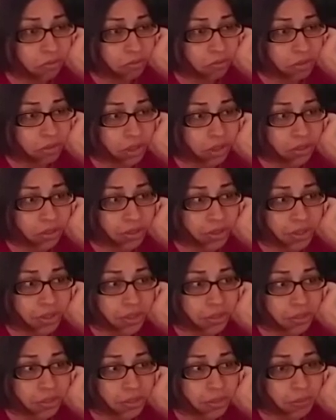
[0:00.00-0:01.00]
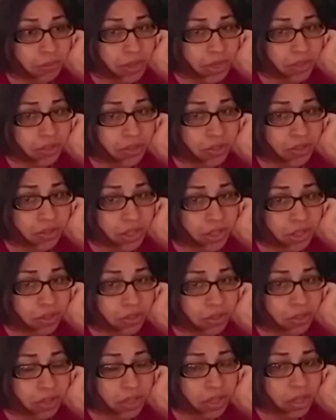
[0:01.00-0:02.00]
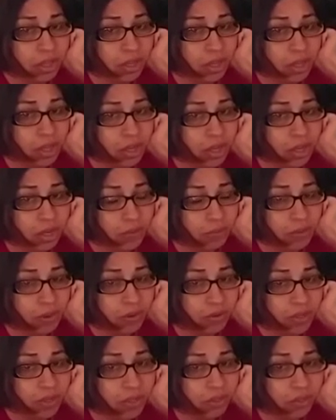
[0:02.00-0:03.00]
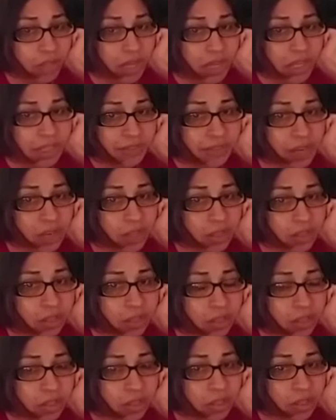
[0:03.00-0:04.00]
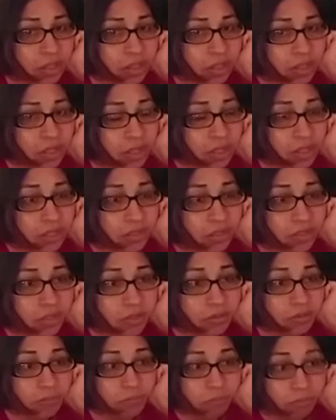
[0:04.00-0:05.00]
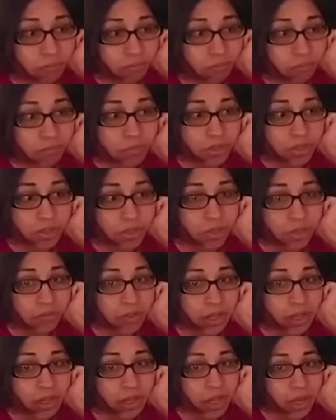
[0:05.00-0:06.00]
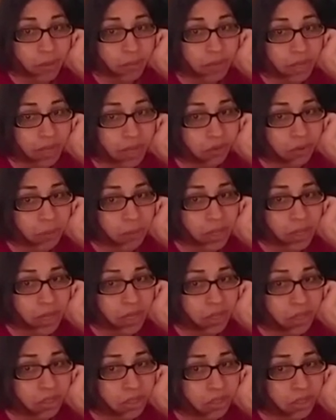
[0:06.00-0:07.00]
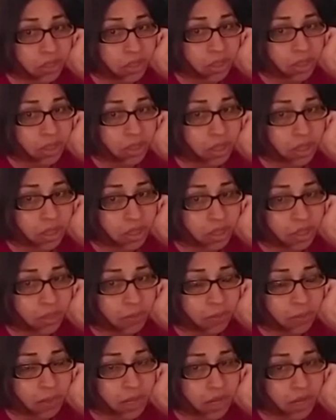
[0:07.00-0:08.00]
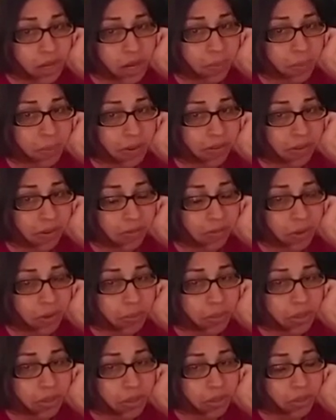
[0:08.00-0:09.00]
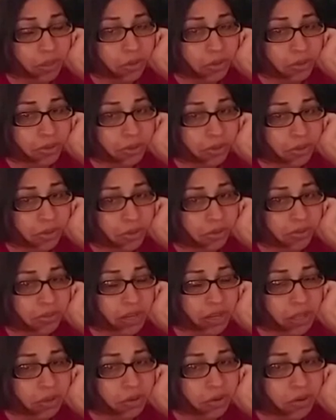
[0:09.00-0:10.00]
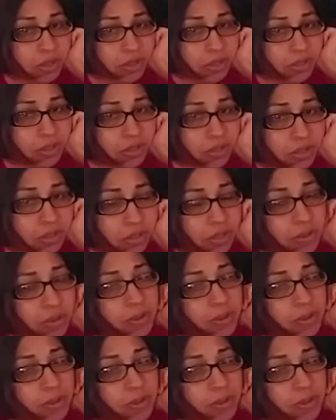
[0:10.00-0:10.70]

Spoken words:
encourage you to make sure that your original case file is certified copy every page. Get a copy of it from your local juvenile courts.